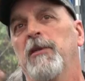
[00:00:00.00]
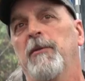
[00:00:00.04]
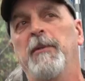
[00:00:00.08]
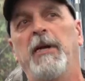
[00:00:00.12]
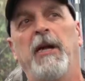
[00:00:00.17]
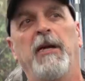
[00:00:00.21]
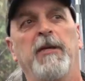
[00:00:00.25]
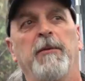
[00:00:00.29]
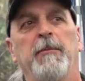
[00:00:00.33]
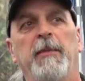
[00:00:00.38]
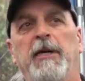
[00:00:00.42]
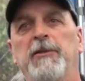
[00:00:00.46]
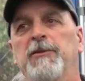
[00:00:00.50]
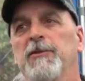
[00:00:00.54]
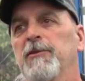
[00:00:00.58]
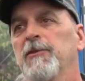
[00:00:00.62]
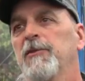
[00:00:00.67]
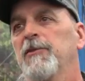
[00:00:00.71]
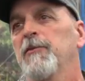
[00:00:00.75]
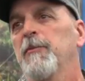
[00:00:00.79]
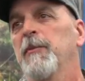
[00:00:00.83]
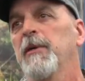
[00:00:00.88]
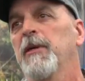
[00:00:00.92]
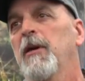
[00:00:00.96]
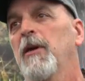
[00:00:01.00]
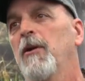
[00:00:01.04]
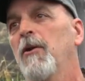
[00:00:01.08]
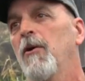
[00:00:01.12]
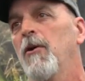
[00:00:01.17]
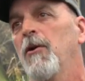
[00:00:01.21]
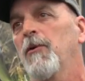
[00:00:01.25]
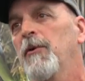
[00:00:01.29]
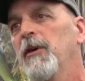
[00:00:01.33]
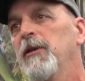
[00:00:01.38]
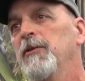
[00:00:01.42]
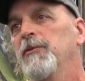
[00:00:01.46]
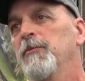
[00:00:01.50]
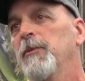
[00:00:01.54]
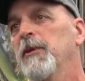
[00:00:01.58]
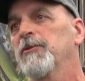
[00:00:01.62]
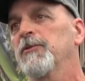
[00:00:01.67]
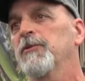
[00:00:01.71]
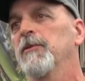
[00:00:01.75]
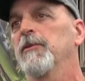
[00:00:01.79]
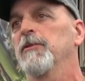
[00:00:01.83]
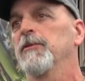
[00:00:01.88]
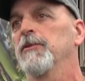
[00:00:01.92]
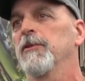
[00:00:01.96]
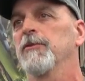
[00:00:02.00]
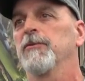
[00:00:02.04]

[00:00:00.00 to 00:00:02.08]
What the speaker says: I mean, I can imagine this thing getting a long-range missile and